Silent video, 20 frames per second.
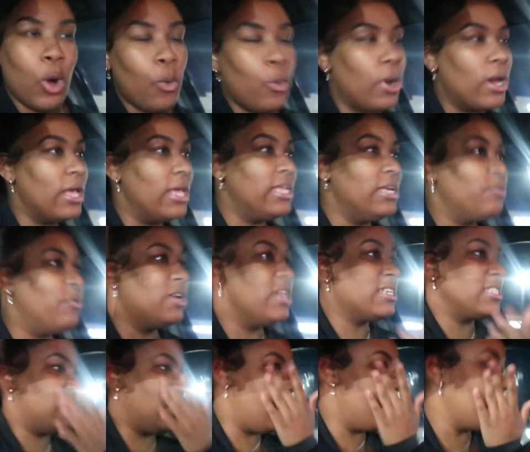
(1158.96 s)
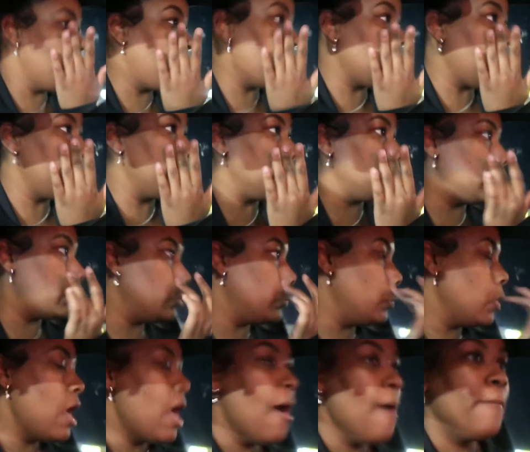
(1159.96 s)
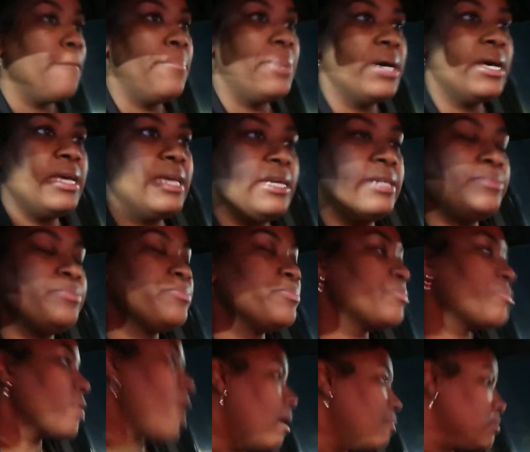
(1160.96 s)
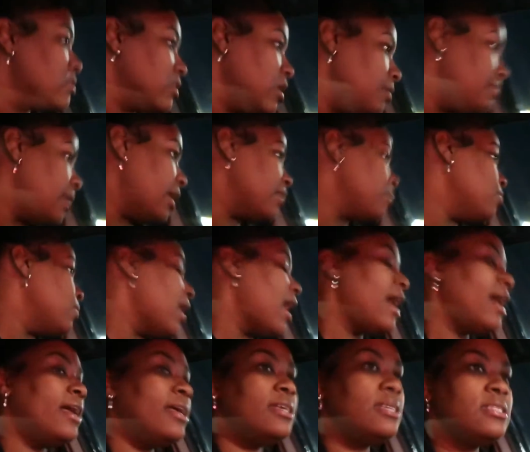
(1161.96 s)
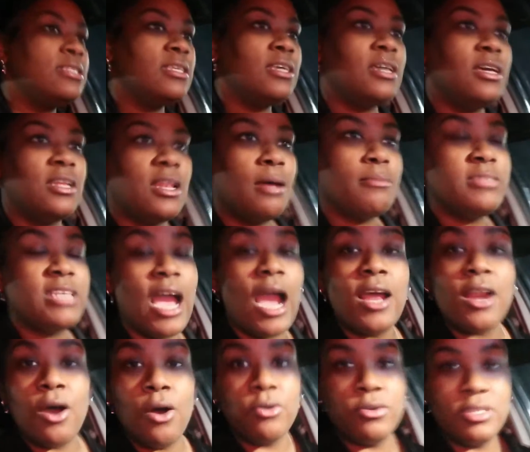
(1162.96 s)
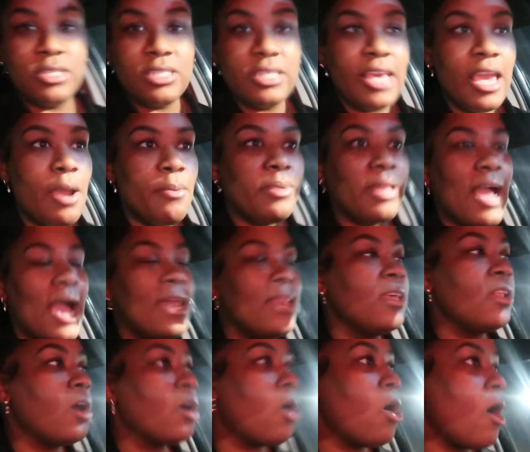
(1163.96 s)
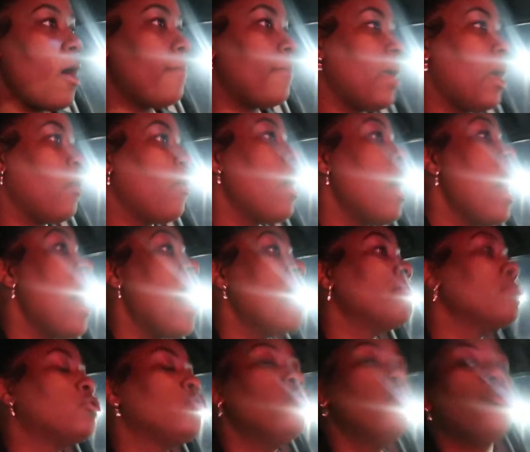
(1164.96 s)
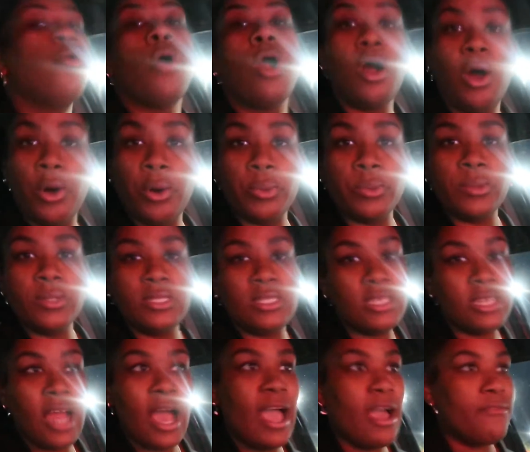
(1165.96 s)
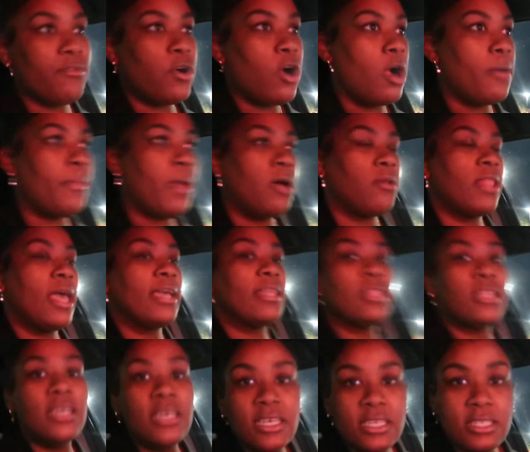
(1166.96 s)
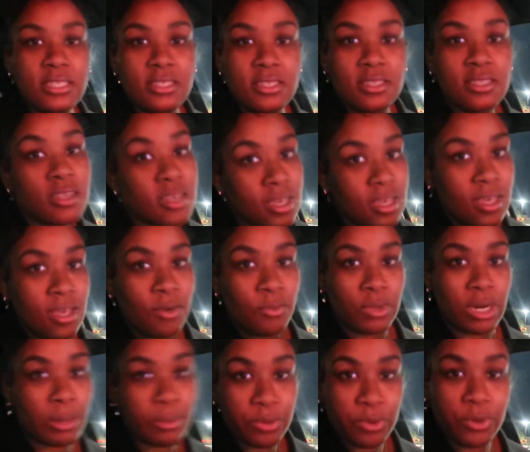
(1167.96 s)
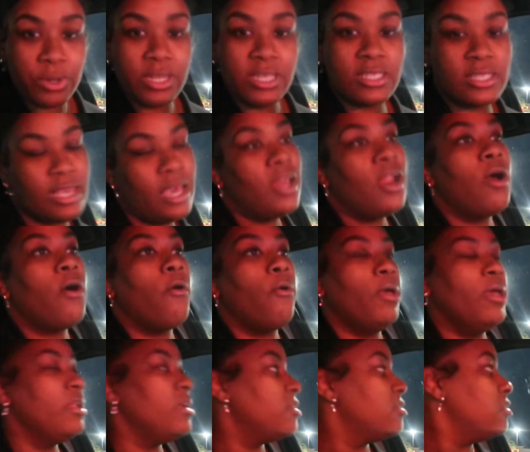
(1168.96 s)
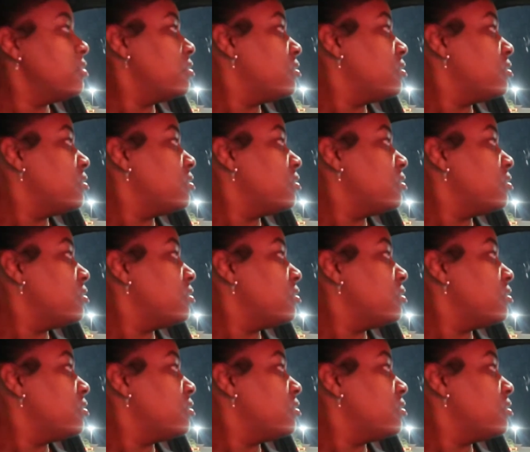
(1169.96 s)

what what is given what i'm gonna do but i'm just updating you guys and i'm tired of holding this camera like i need a car mount i'm too grown to not have a car mount like this what i'm doing is ghetto and it,